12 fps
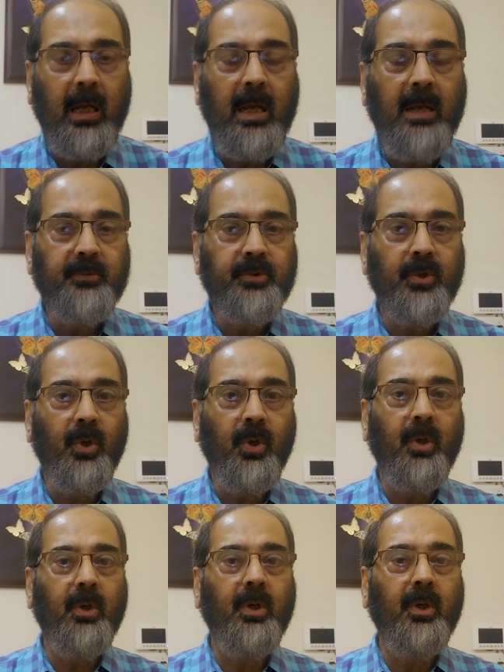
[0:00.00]
I am
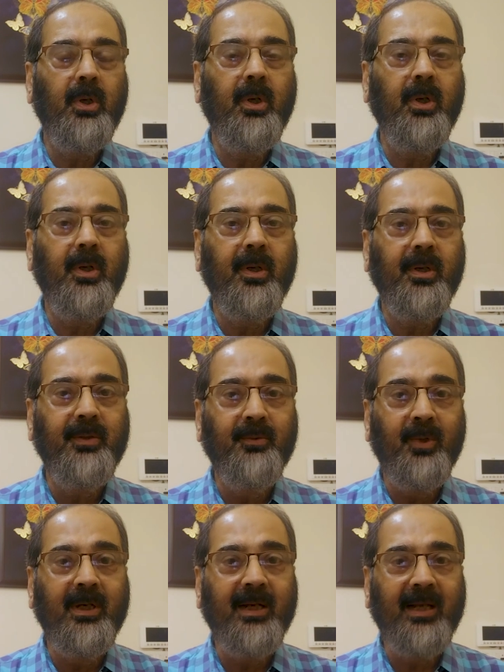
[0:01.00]
sure
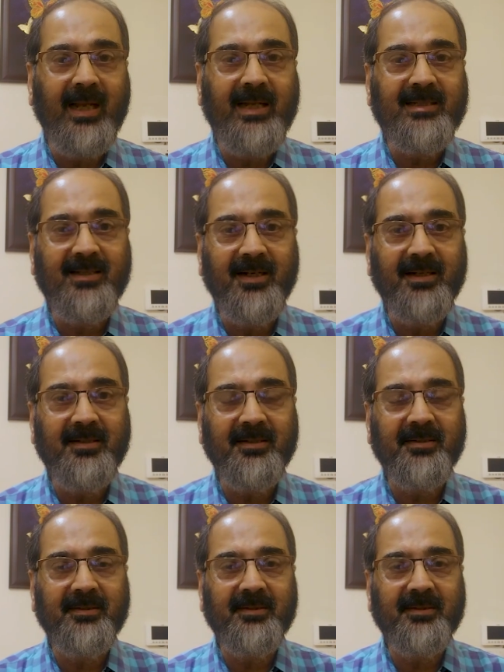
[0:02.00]
you will realize that